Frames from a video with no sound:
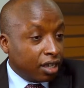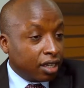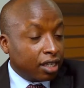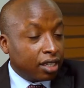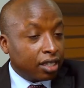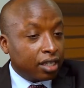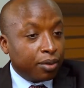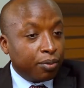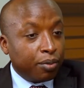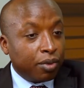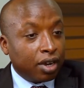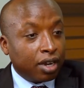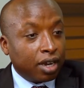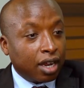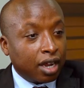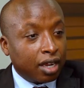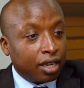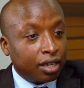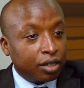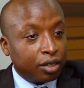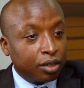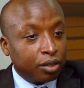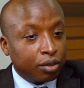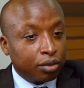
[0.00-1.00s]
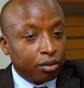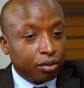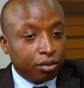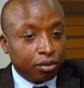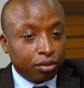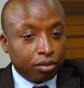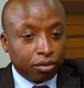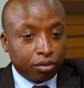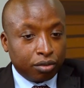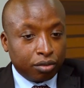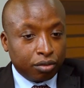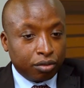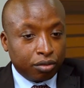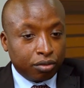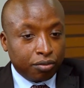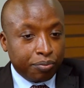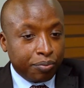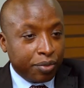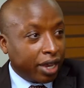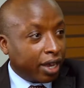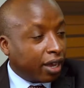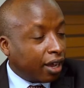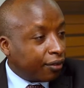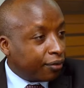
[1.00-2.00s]
Someone has to
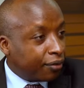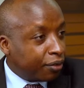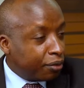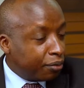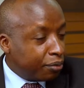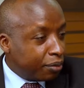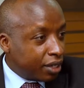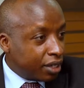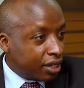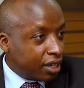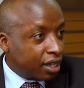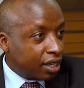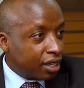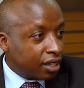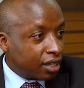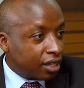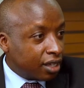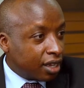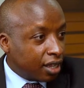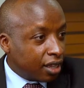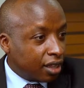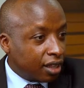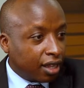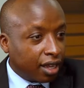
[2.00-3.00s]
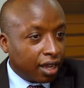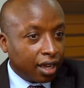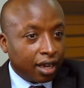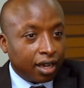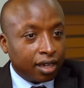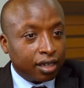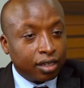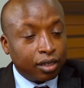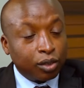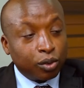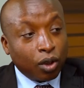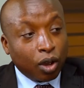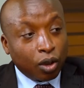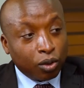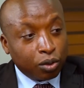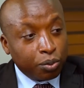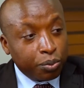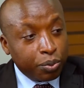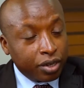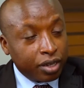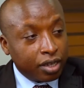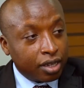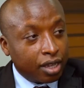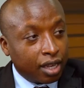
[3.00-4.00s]
make a few mistakes here and there, so
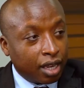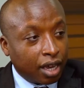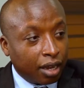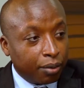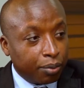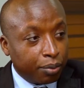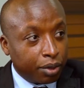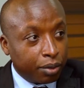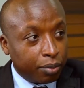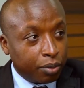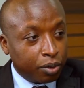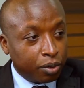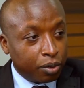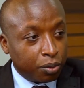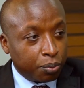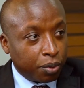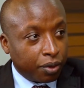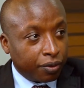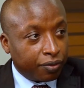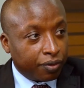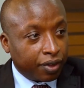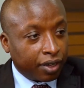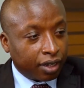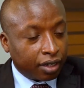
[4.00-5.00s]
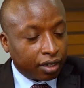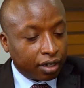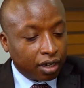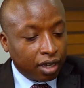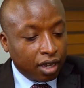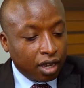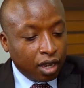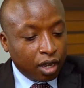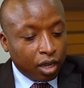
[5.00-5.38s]
ultimately they can be able to perfect.